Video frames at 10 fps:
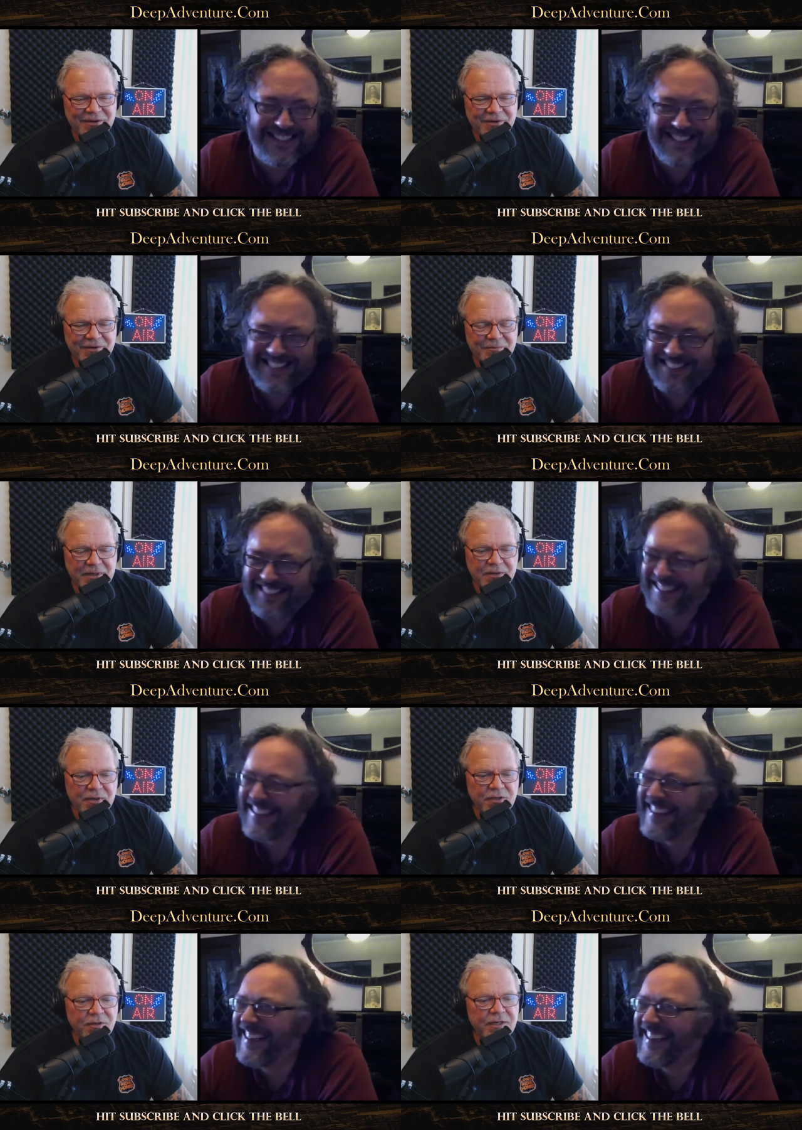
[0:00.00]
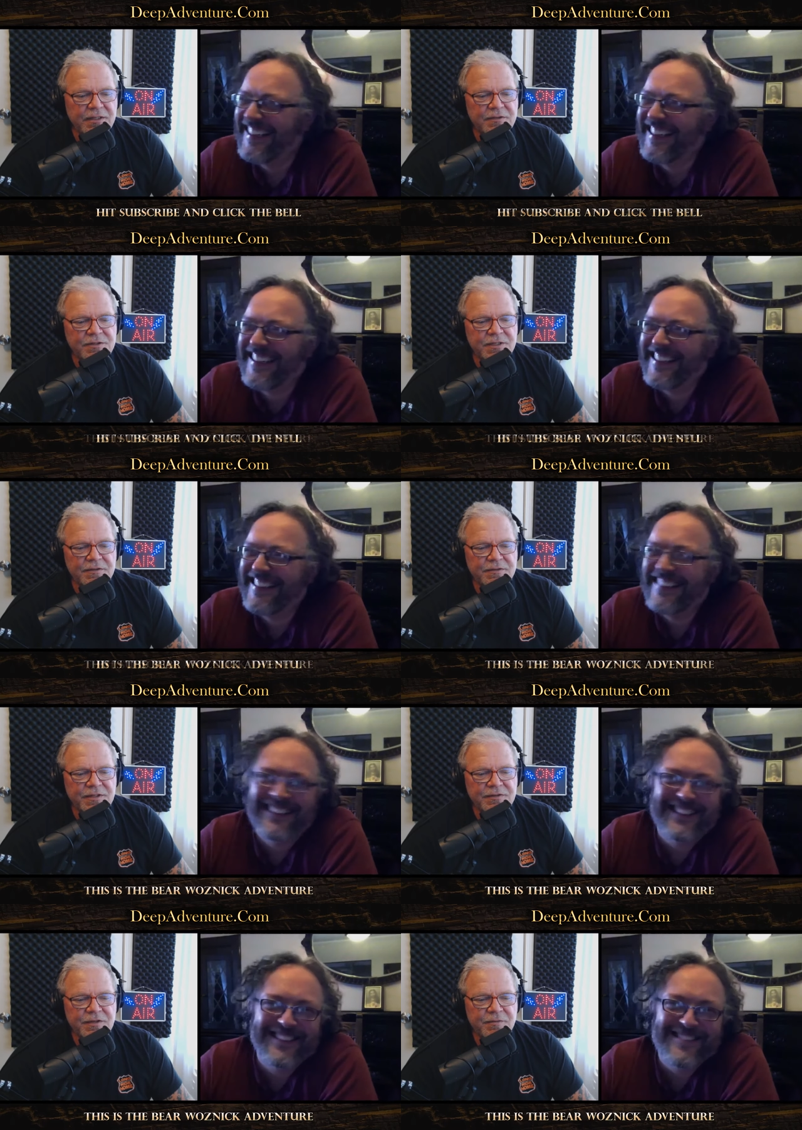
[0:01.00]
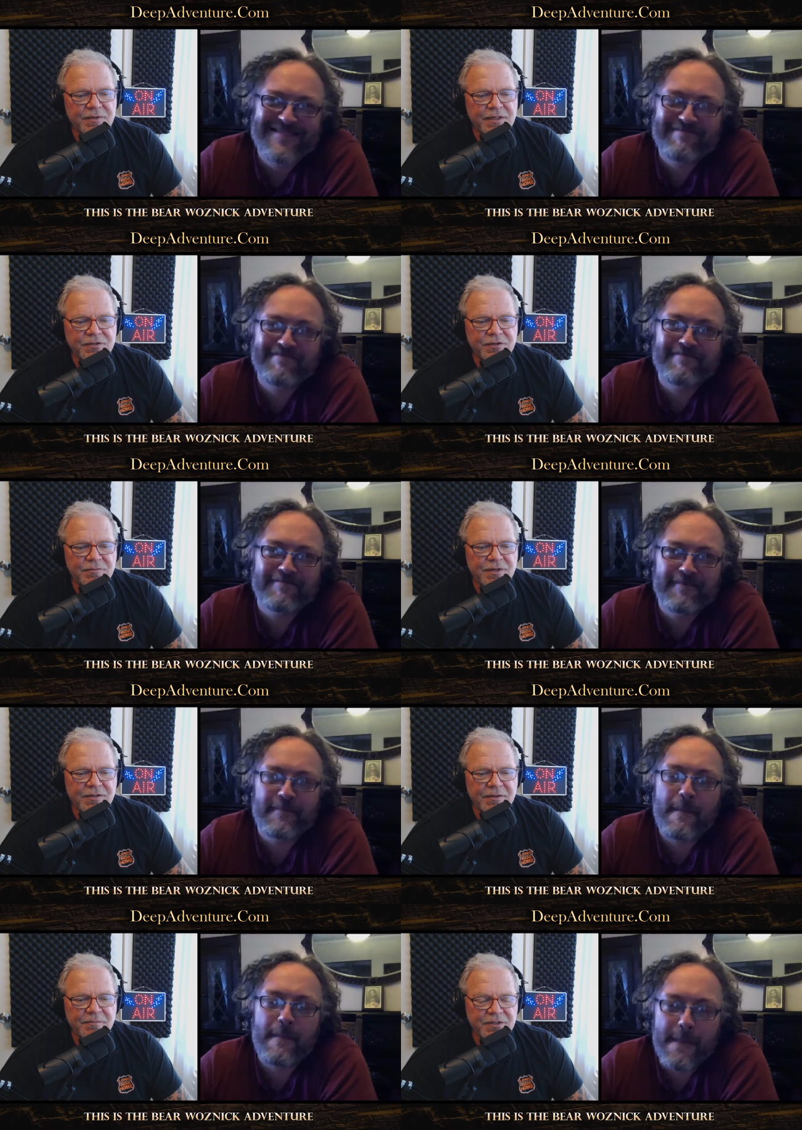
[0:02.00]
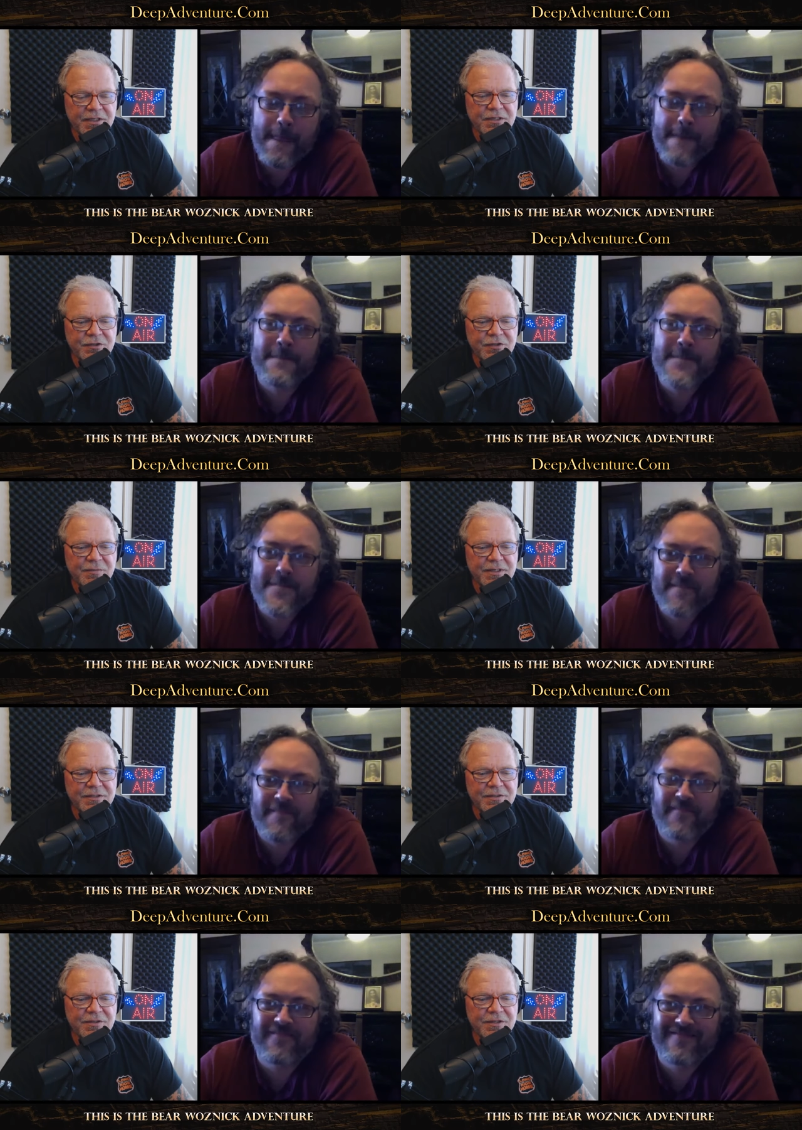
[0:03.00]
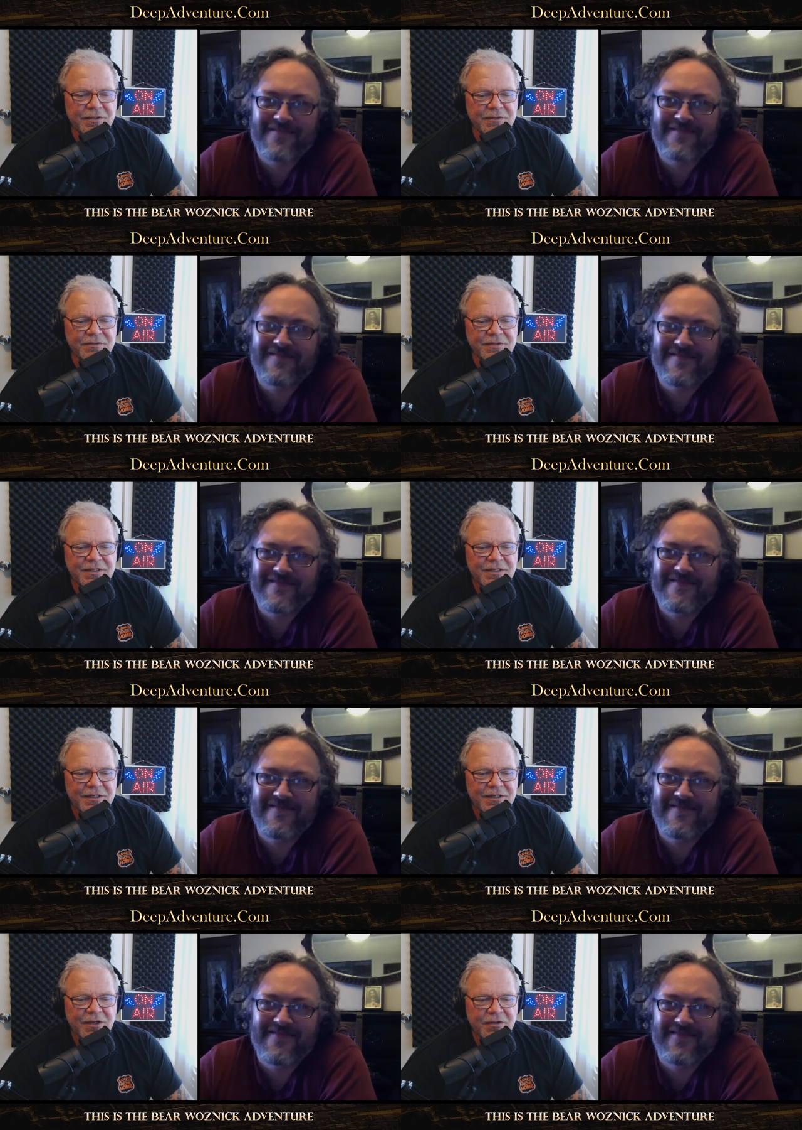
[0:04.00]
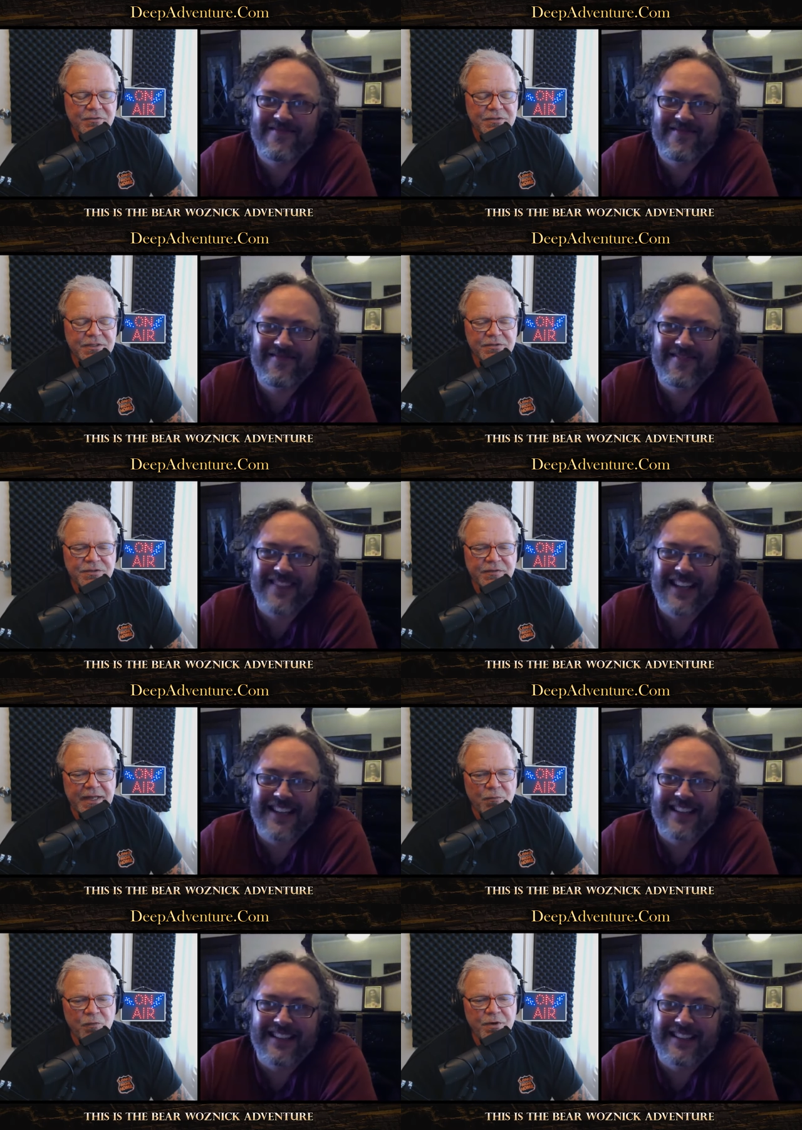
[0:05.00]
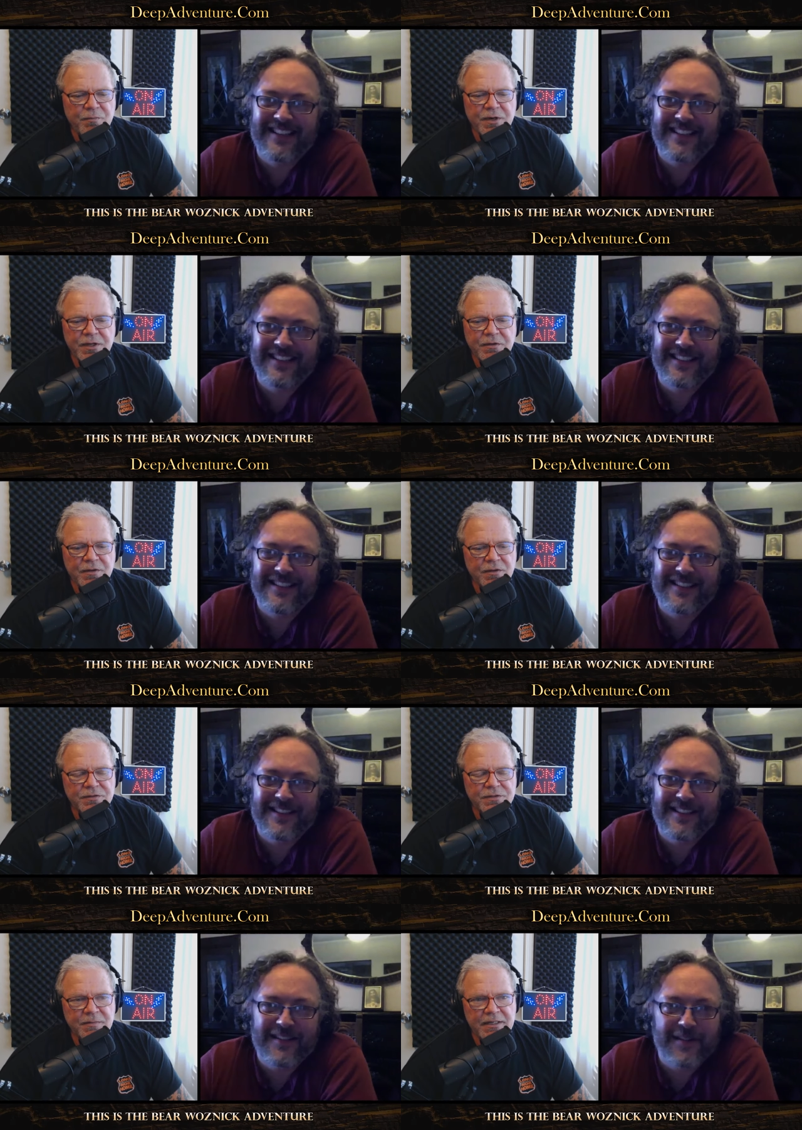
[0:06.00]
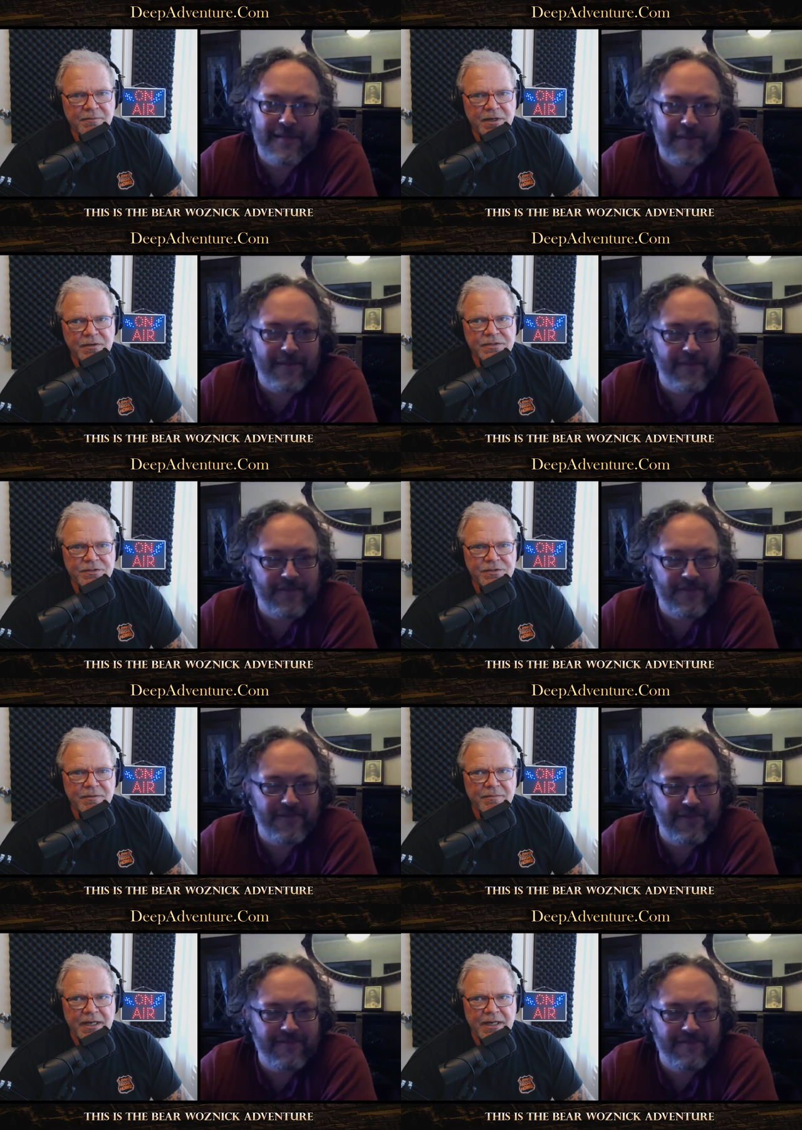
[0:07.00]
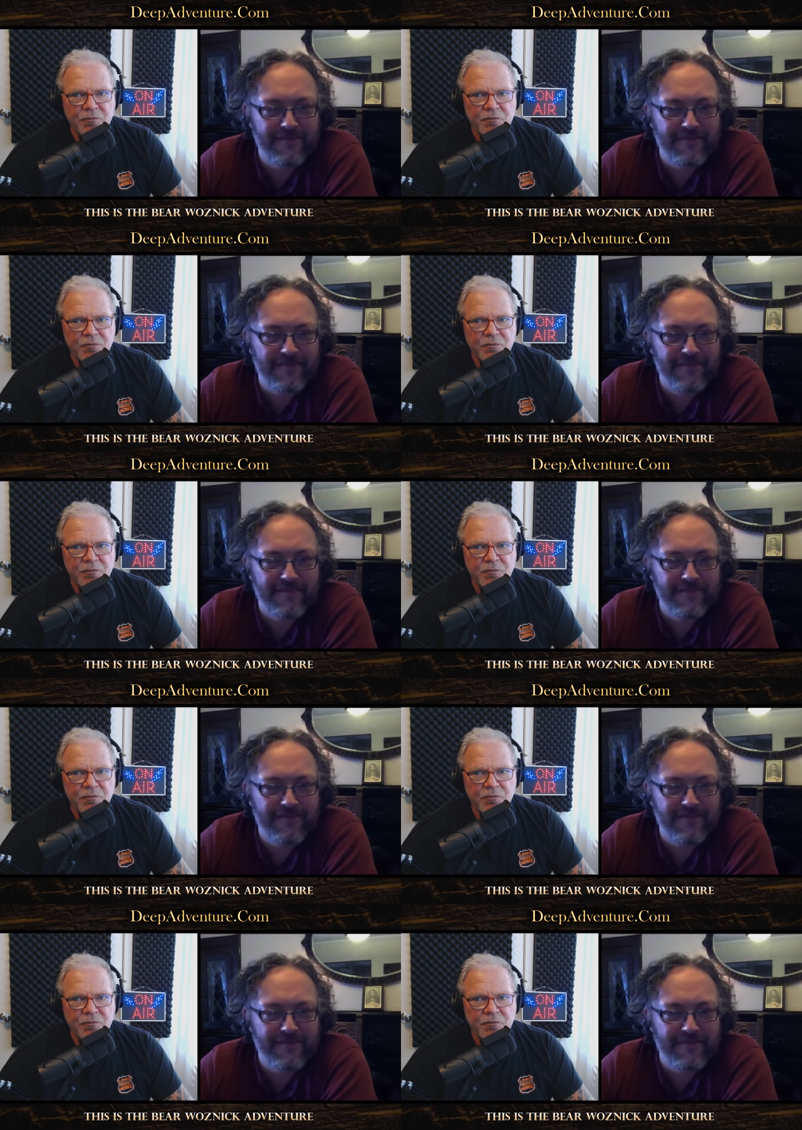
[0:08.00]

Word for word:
Speaker 1: or but but learning those skills in his human in his human in his humanness, learning those those skills. So that would bring you close. My my own son Jeremiah